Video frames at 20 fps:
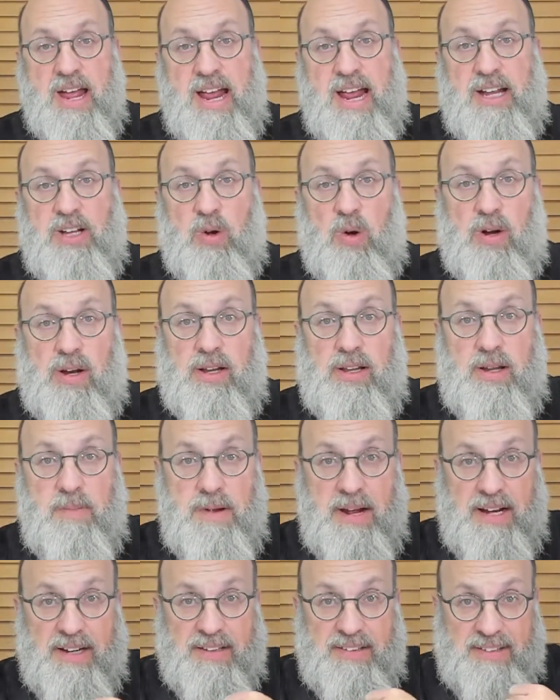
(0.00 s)
In order to
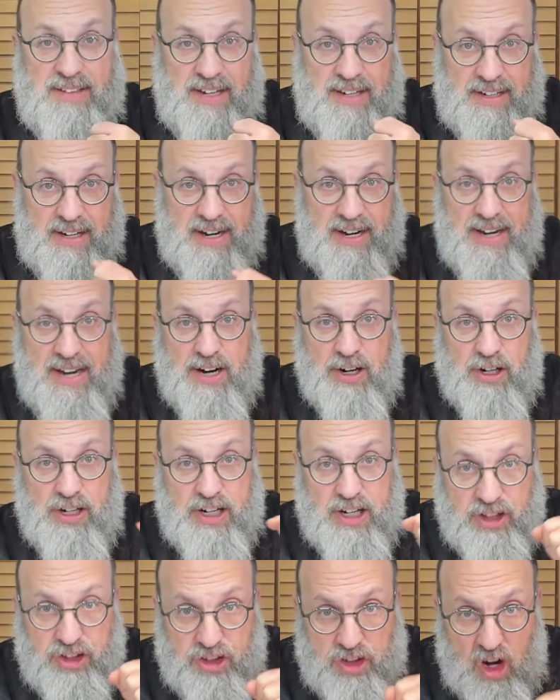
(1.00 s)
be considered a near
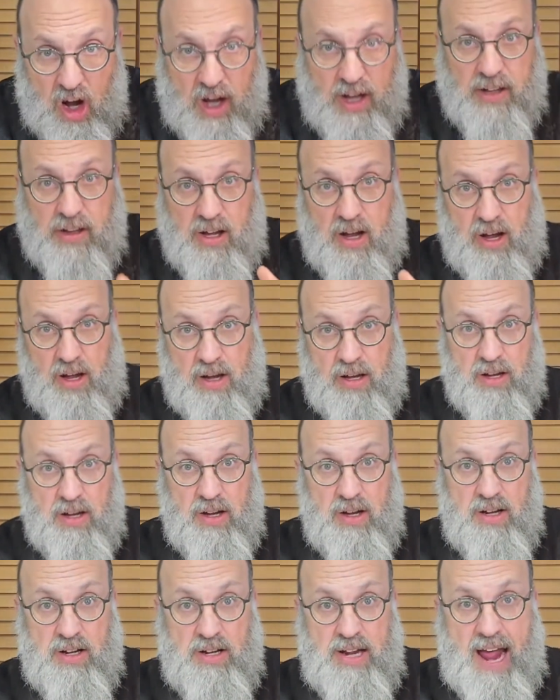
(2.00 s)
Gedolah,
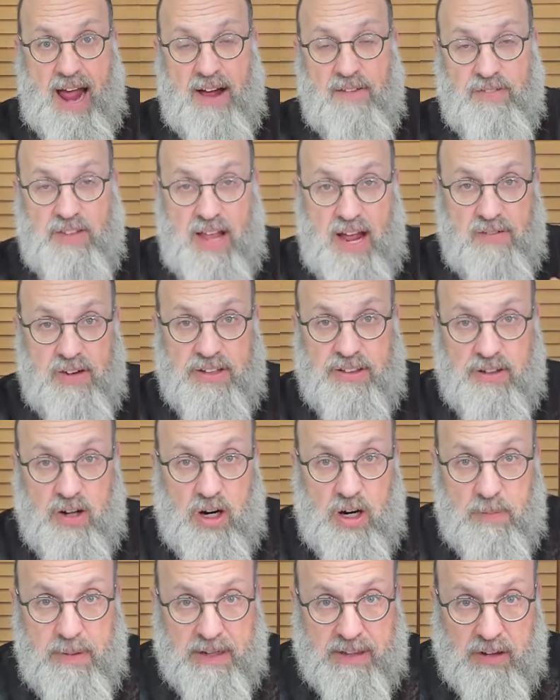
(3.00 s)
you have to have
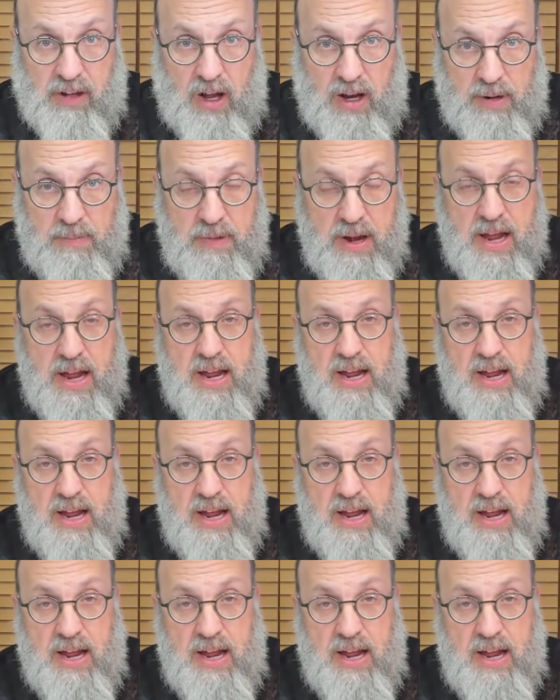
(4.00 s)
Asar Batlanim.